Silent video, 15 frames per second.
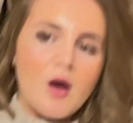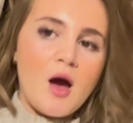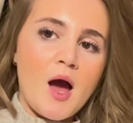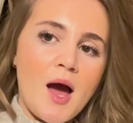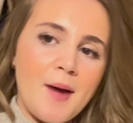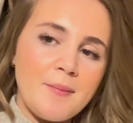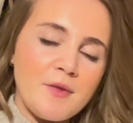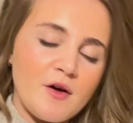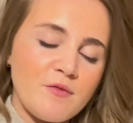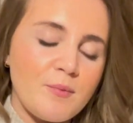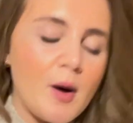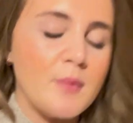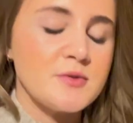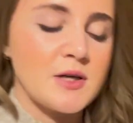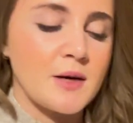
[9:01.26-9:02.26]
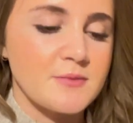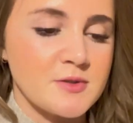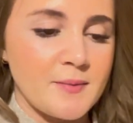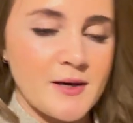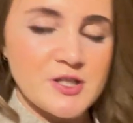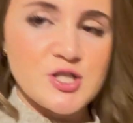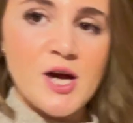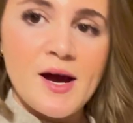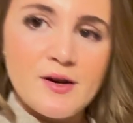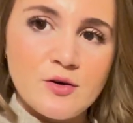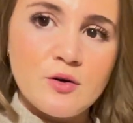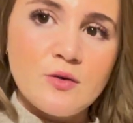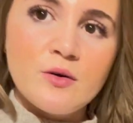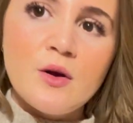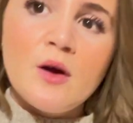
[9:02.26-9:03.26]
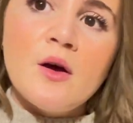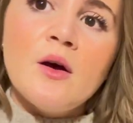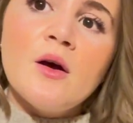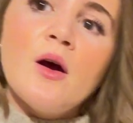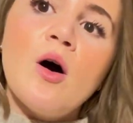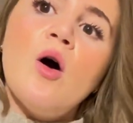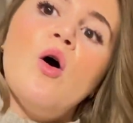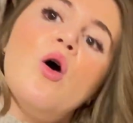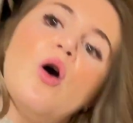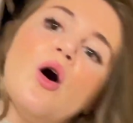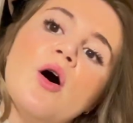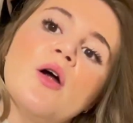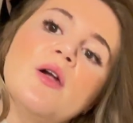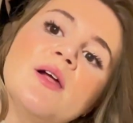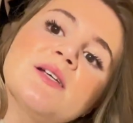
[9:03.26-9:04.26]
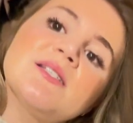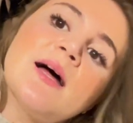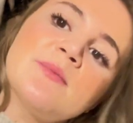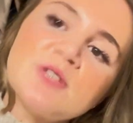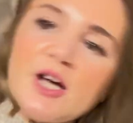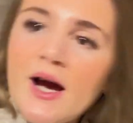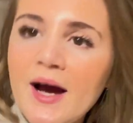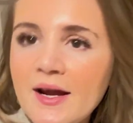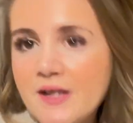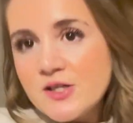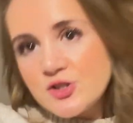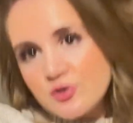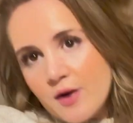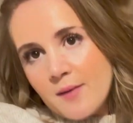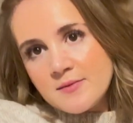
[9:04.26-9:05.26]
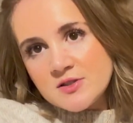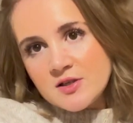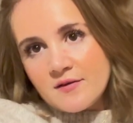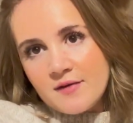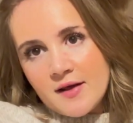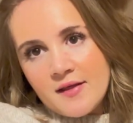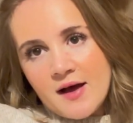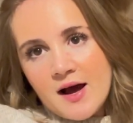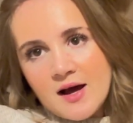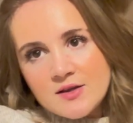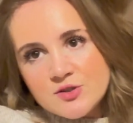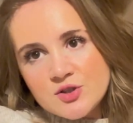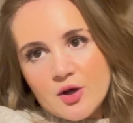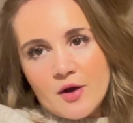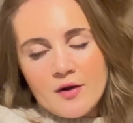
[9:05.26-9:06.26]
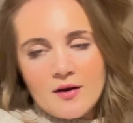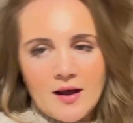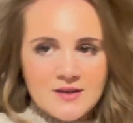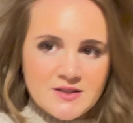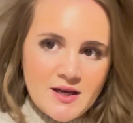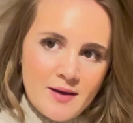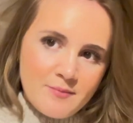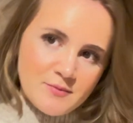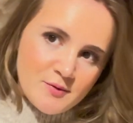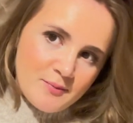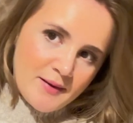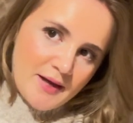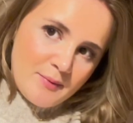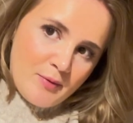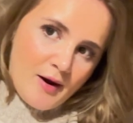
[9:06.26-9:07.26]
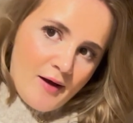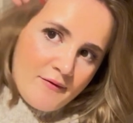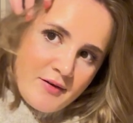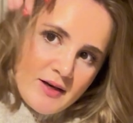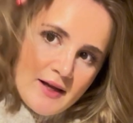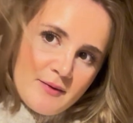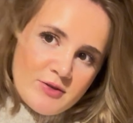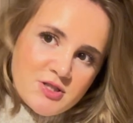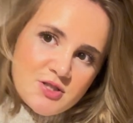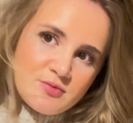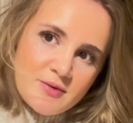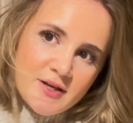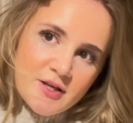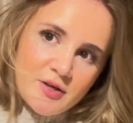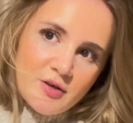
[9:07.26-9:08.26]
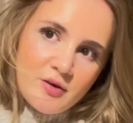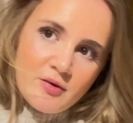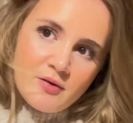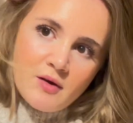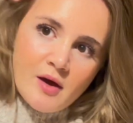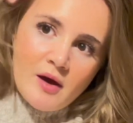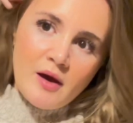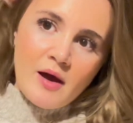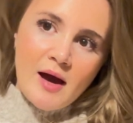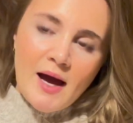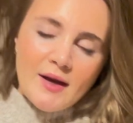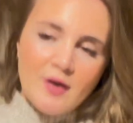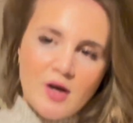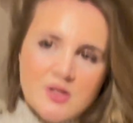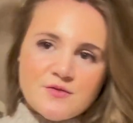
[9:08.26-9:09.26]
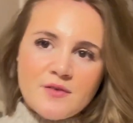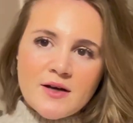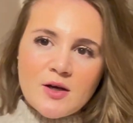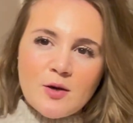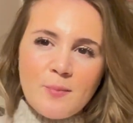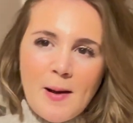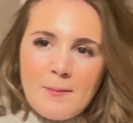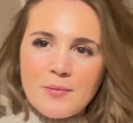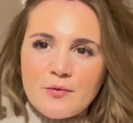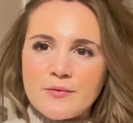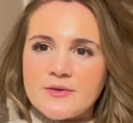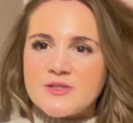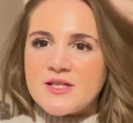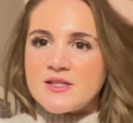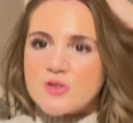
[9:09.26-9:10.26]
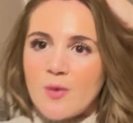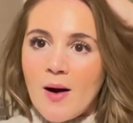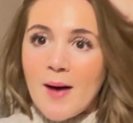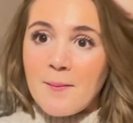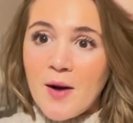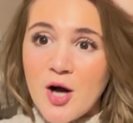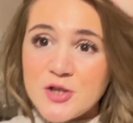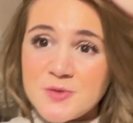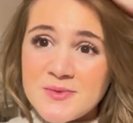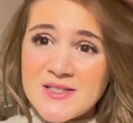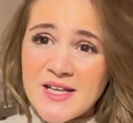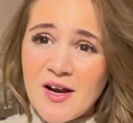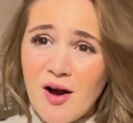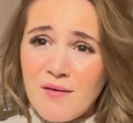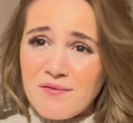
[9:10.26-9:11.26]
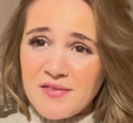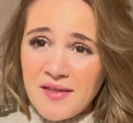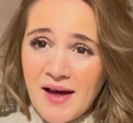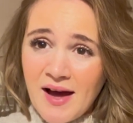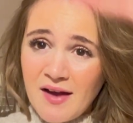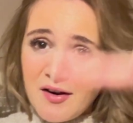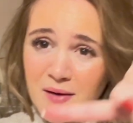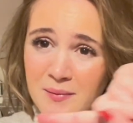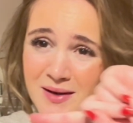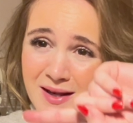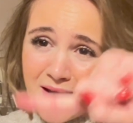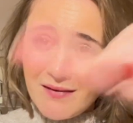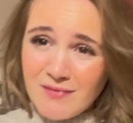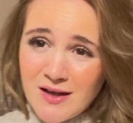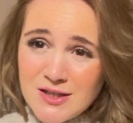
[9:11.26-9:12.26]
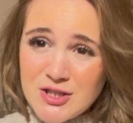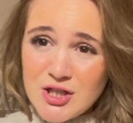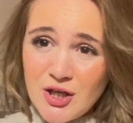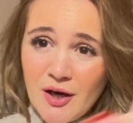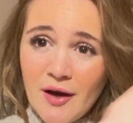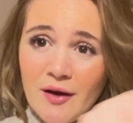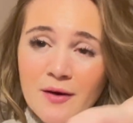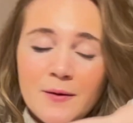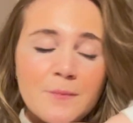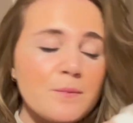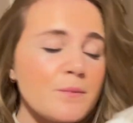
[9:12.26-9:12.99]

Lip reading: that have popped up to my channel on Snapchat and Instagram and stuff like that, so like DM'd me privately, which is really cute, and asked for a little pamper routine. So I'm 100% up for that, and I'm gonna give that to you